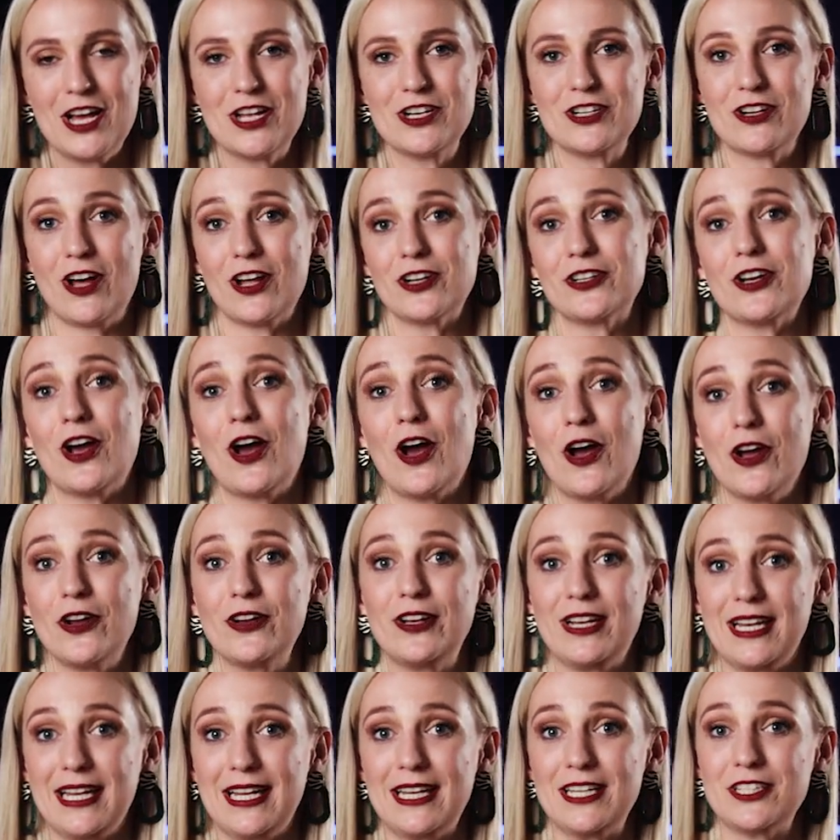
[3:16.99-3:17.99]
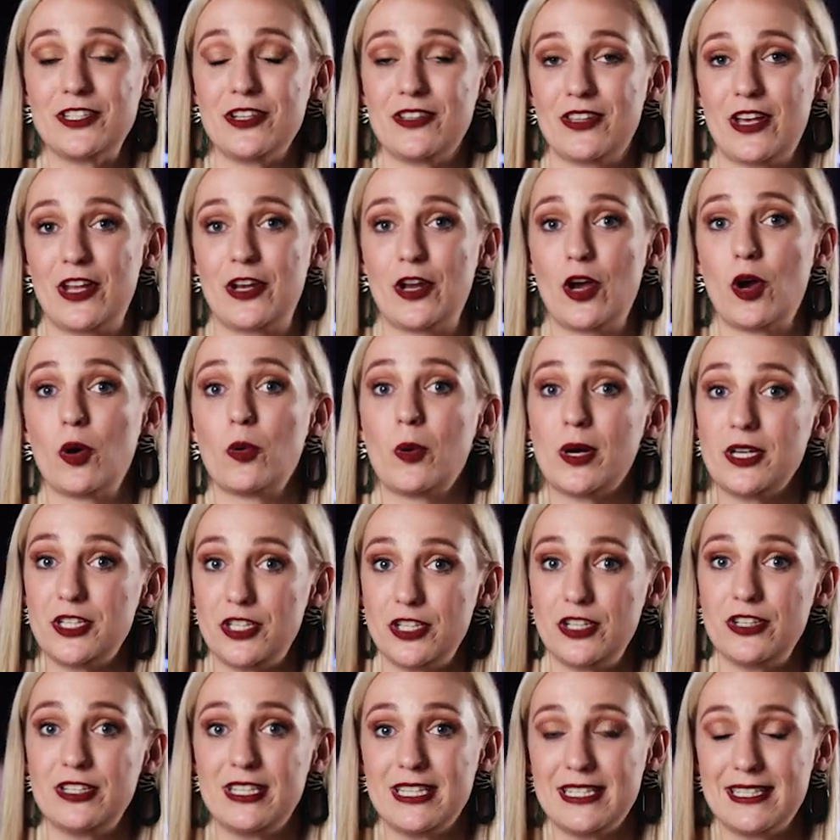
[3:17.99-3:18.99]
Not only do they know what
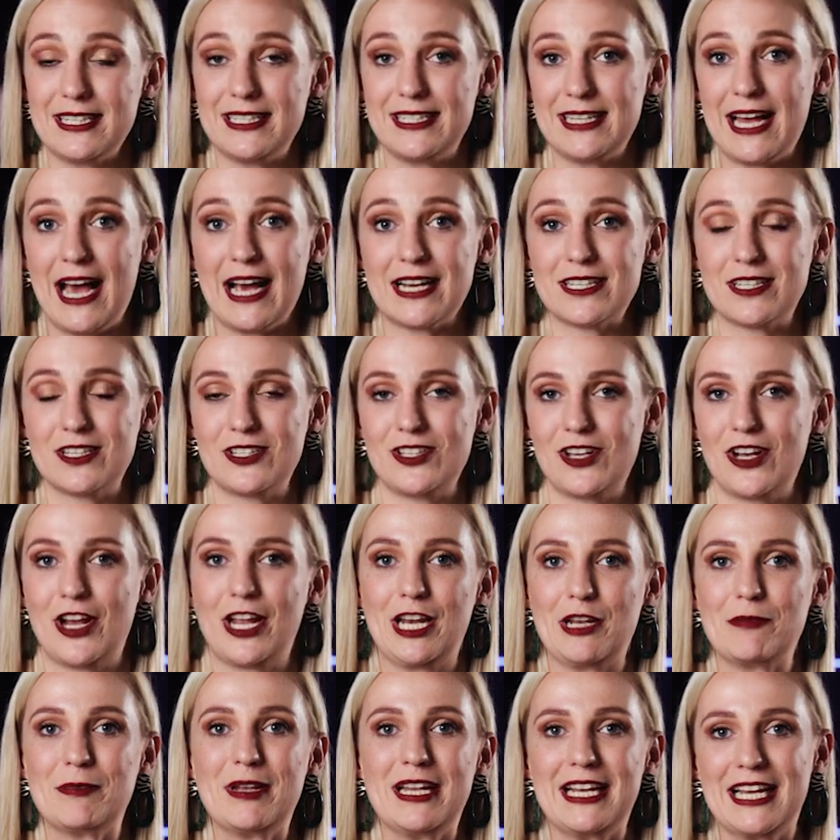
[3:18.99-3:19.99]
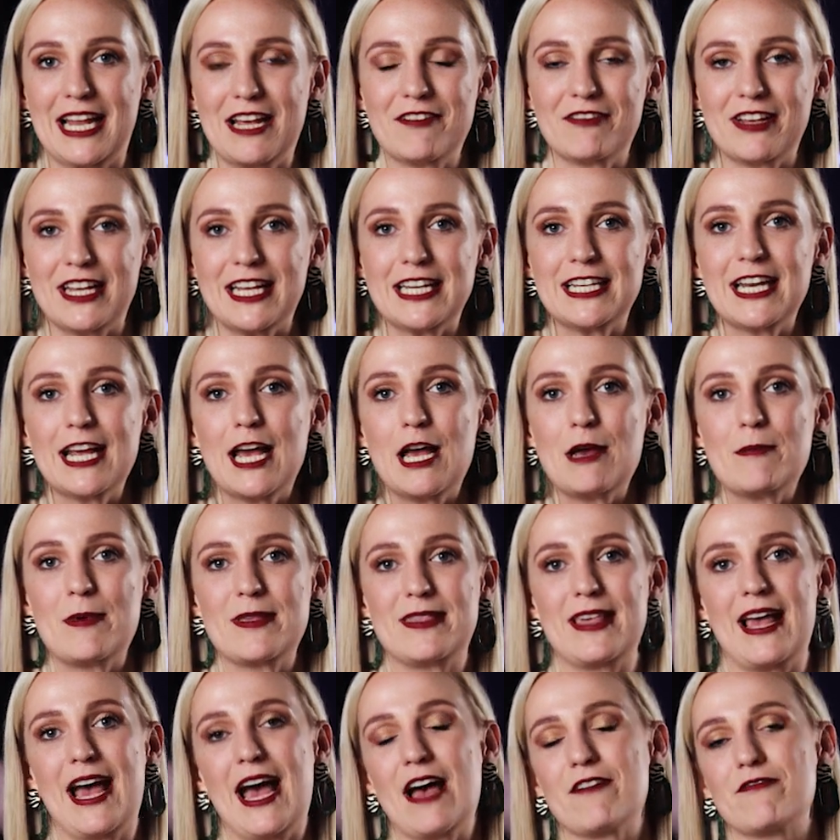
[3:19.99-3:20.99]
duties and taxes are going to be levied,
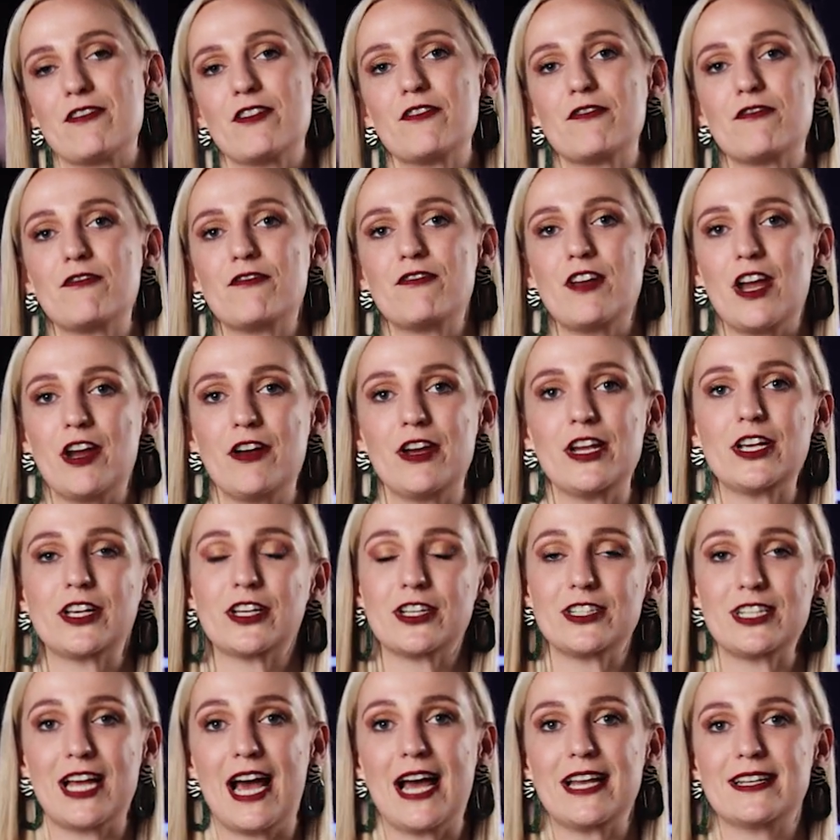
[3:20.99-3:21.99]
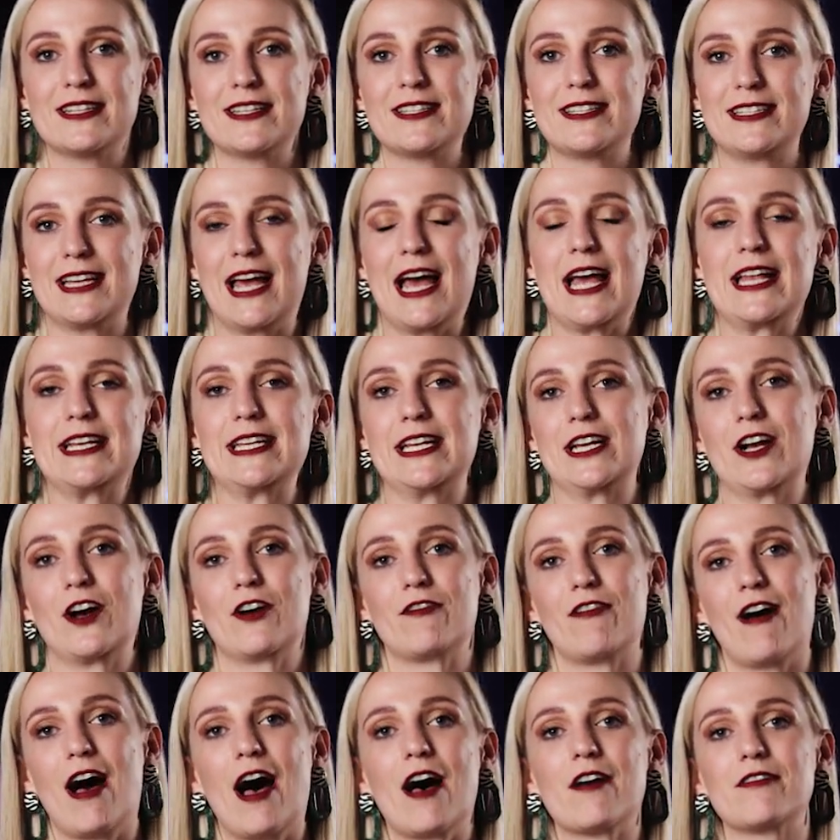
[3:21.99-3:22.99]
but they have a very good understanding
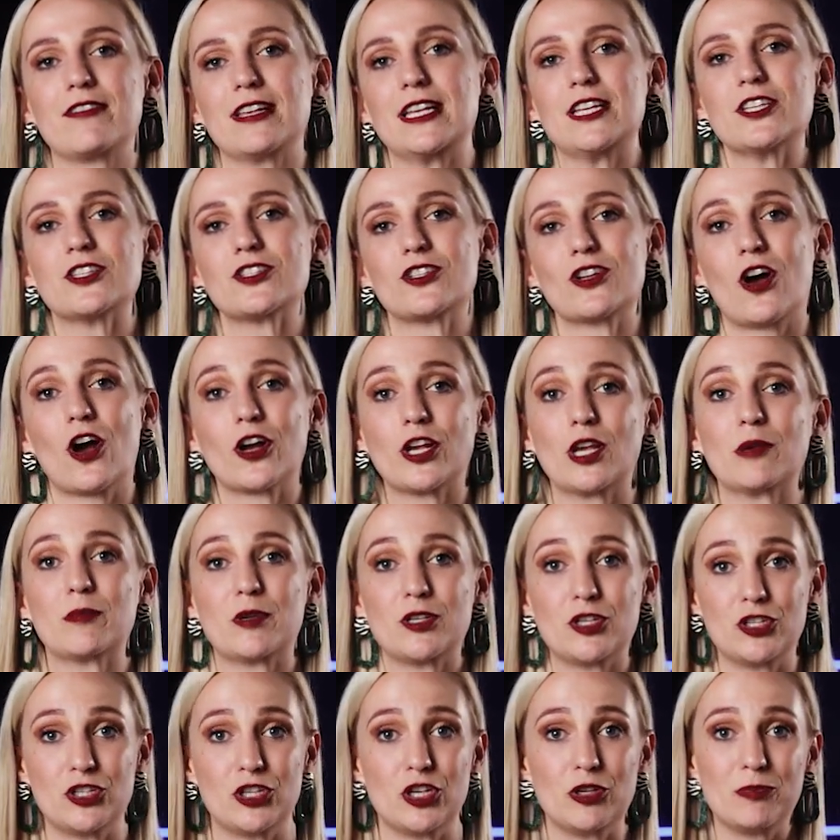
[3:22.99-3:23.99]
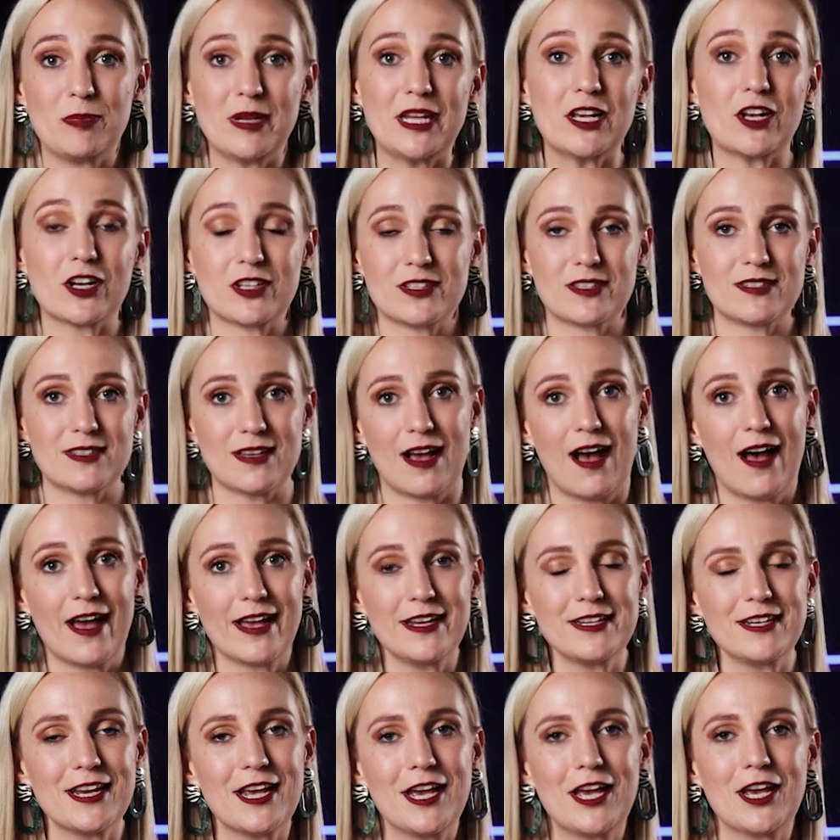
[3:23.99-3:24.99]
of how these documents should be
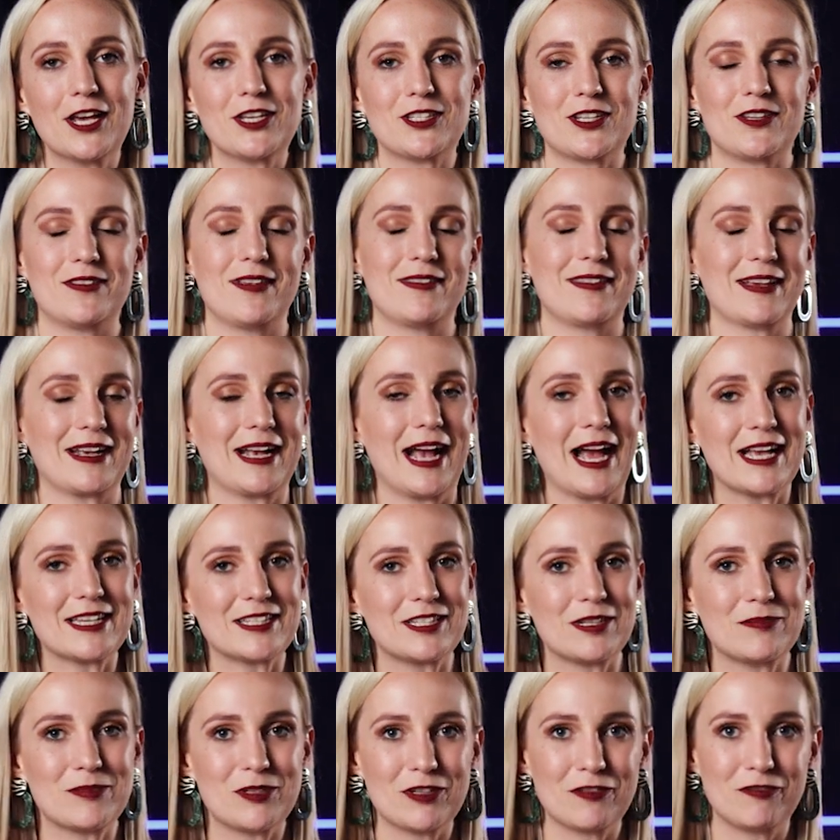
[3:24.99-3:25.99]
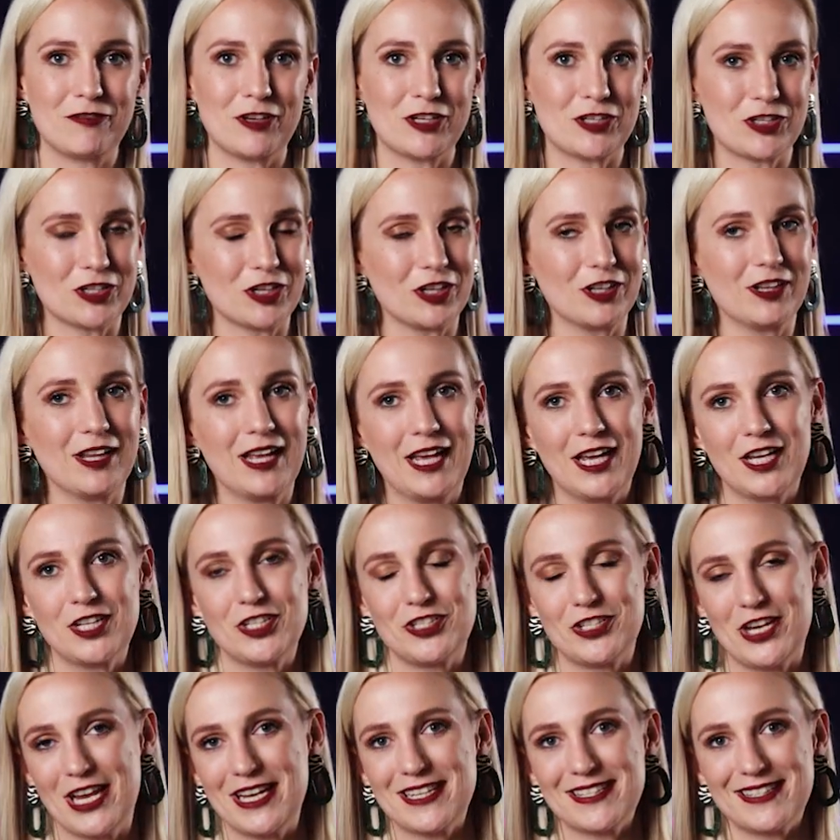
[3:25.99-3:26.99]
consigned so that the customs official
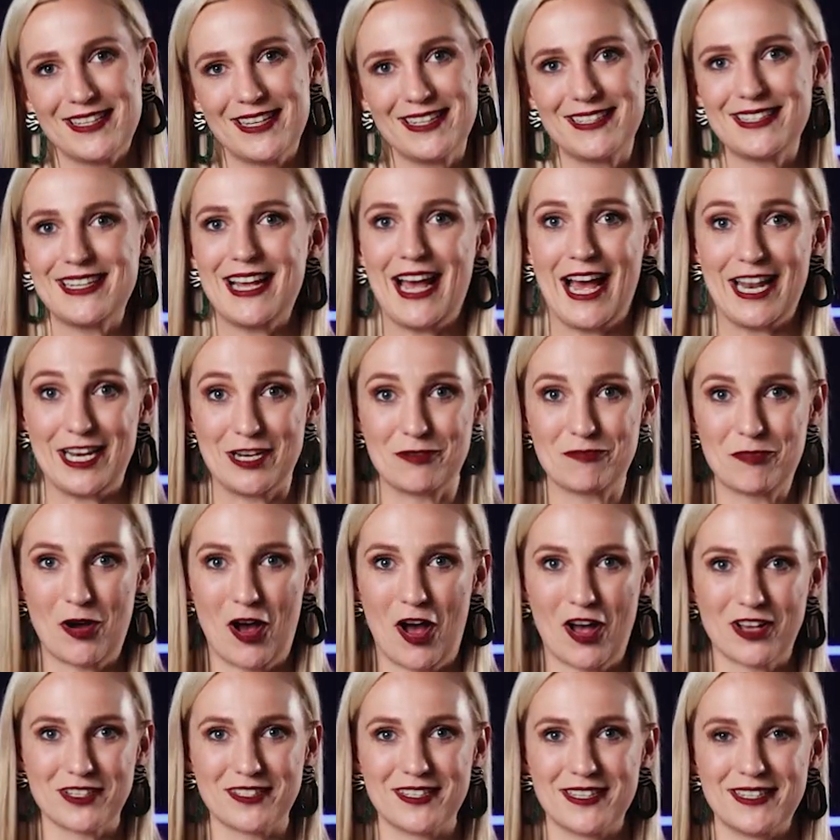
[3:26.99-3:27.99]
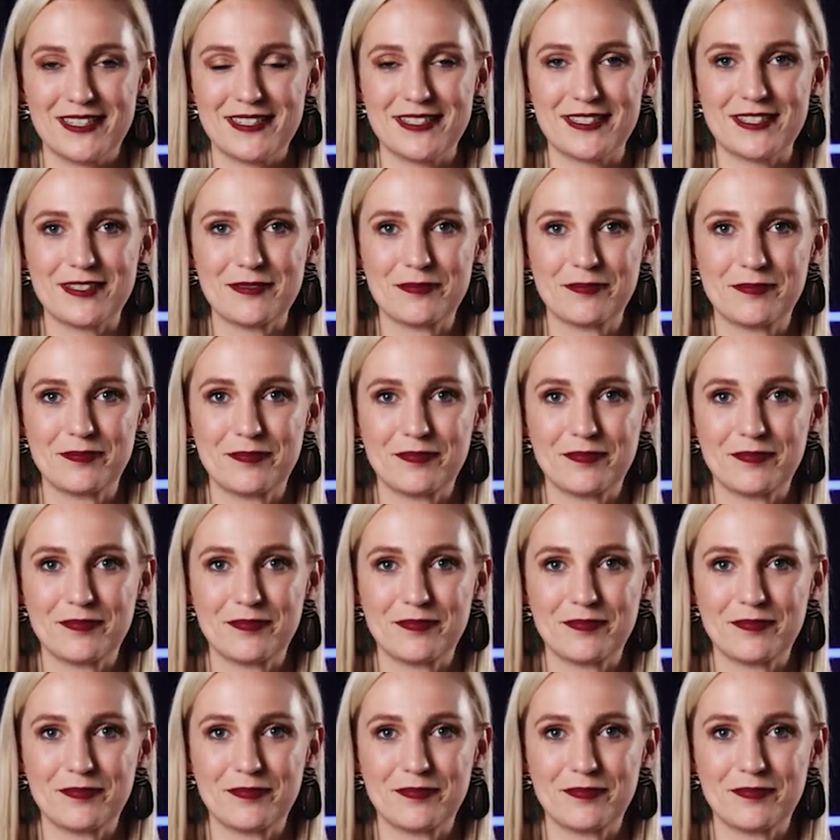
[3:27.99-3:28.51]
checks it and it passes.